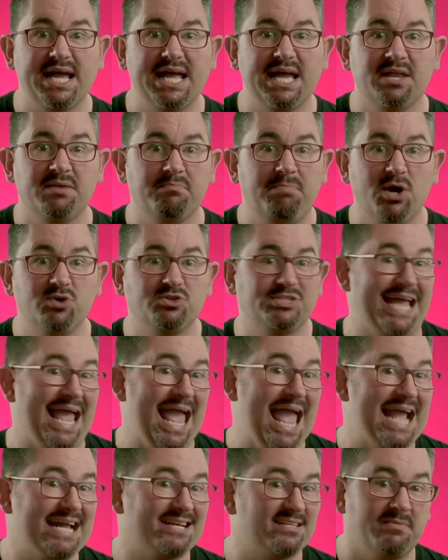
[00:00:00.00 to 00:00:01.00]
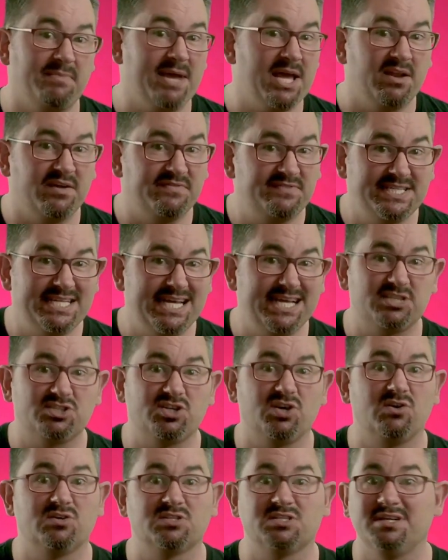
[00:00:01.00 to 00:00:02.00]
and post X amount of
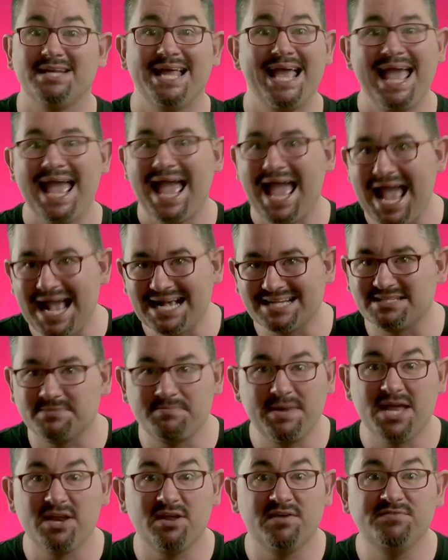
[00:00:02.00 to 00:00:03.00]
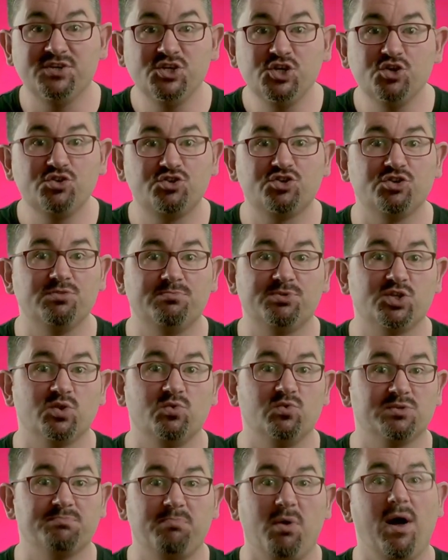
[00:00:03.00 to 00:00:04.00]
TikToks and X amount of YouTube
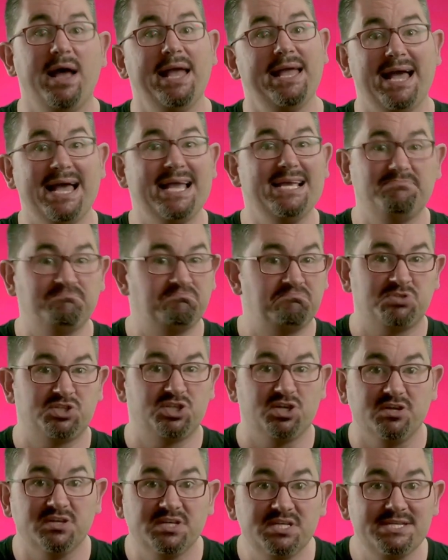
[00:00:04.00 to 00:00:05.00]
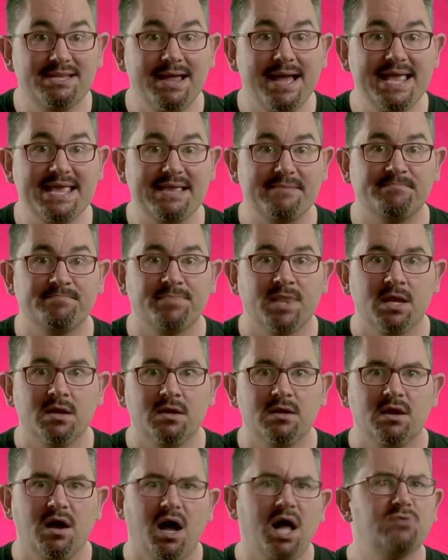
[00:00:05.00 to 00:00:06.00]
Shorts by a certain date.
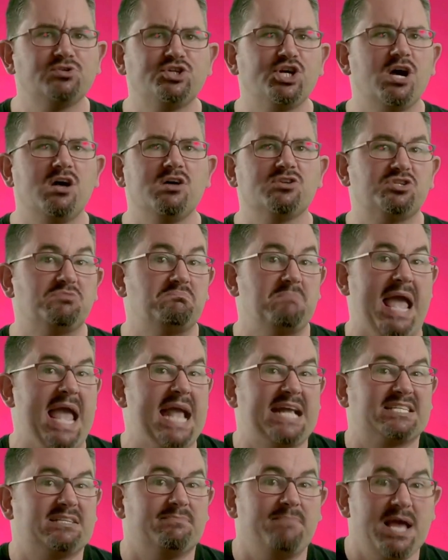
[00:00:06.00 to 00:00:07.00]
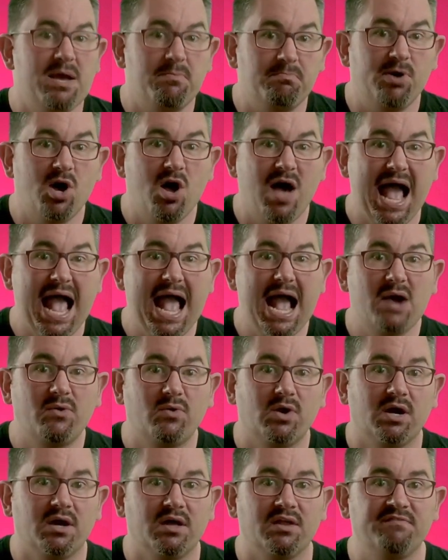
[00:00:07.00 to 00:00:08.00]
I'll charge X amount per
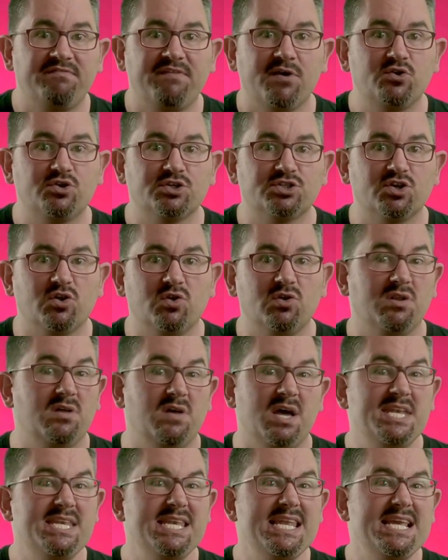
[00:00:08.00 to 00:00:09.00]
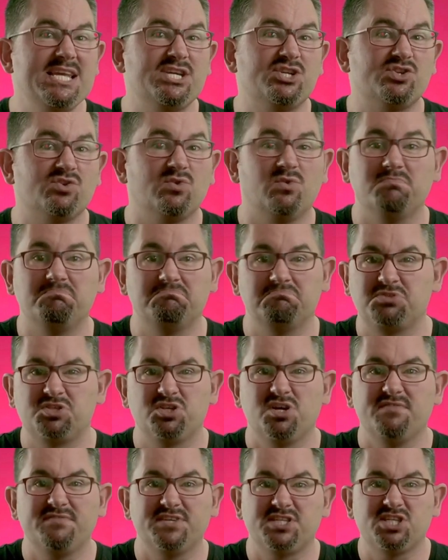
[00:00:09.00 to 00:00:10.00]
hour and focus on a niche or
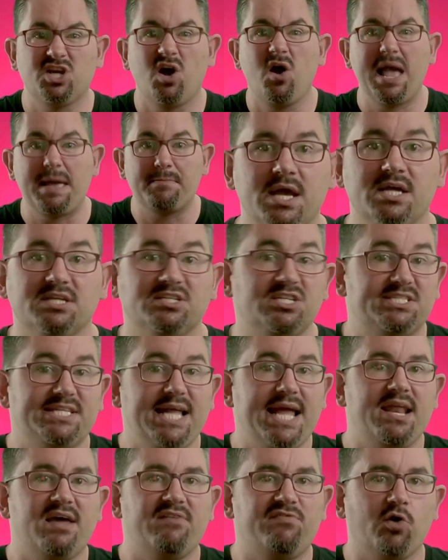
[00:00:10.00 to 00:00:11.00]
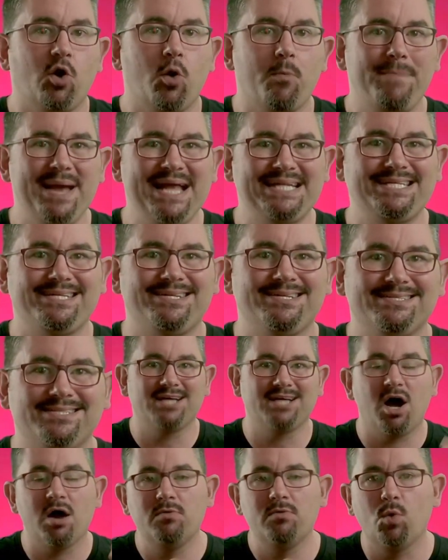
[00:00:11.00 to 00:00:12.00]
service type. To stand out from
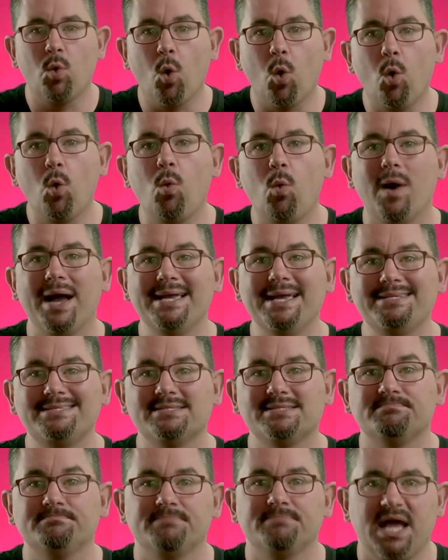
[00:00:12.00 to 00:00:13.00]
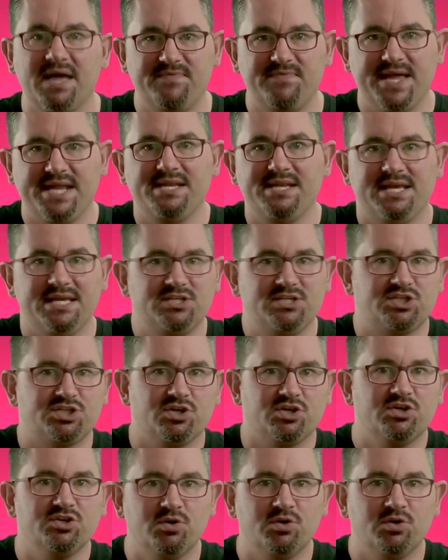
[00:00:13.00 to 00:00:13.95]
competitors, I will always, and then insert your